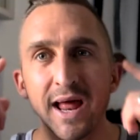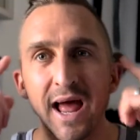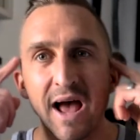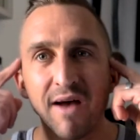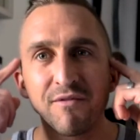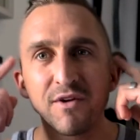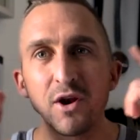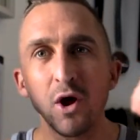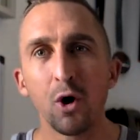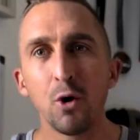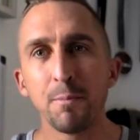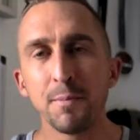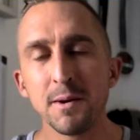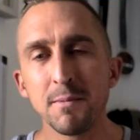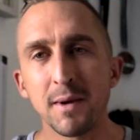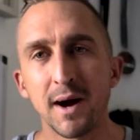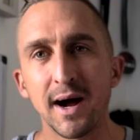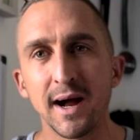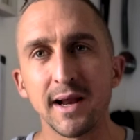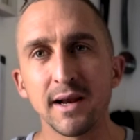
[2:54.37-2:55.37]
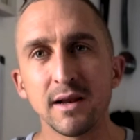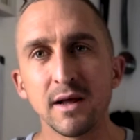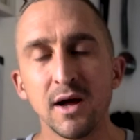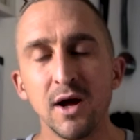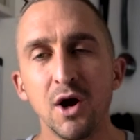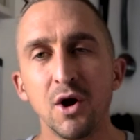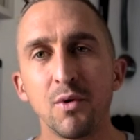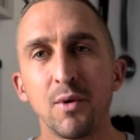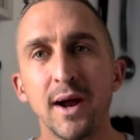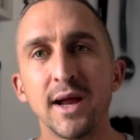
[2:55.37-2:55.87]
Have an open mind,
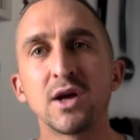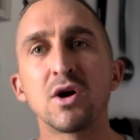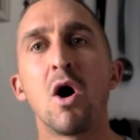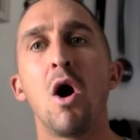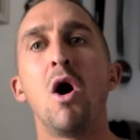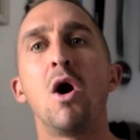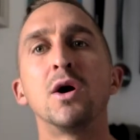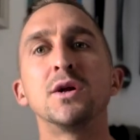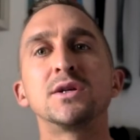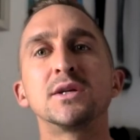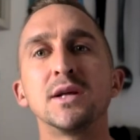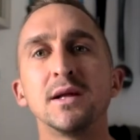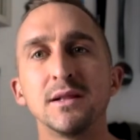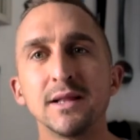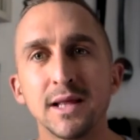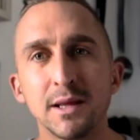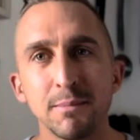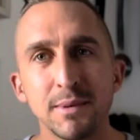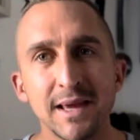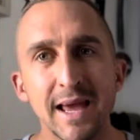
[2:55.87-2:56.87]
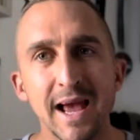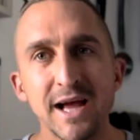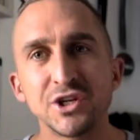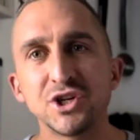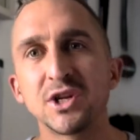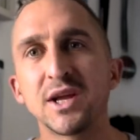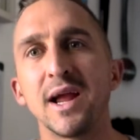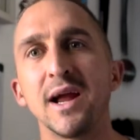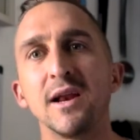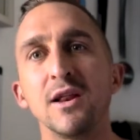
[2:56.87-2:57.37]
right? Constantly be
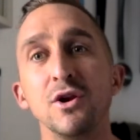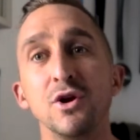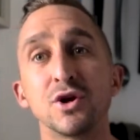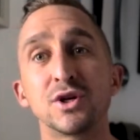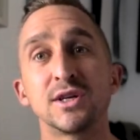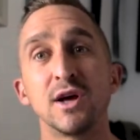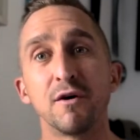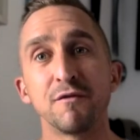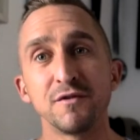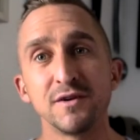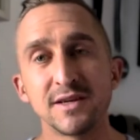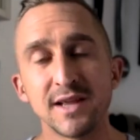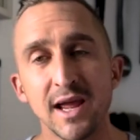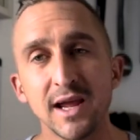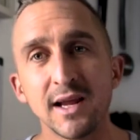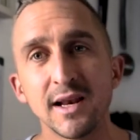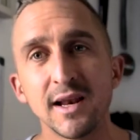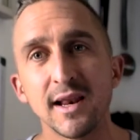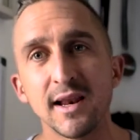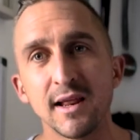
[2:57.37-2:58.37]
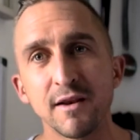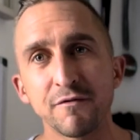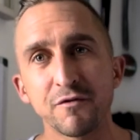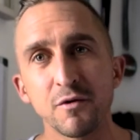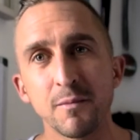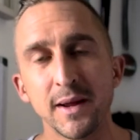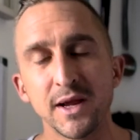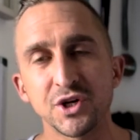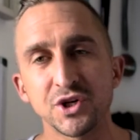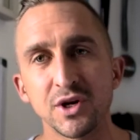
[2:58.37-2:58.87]
educating yourself and taking in
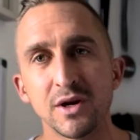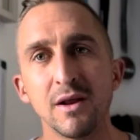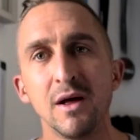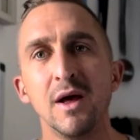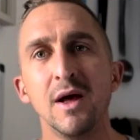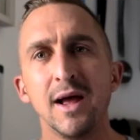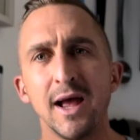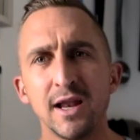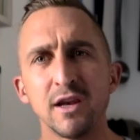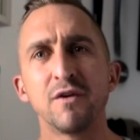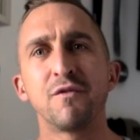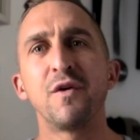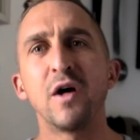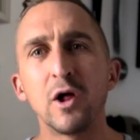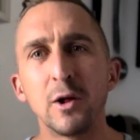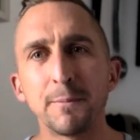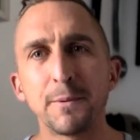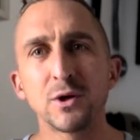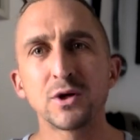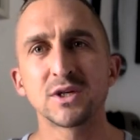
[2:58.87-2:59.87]
information and develop your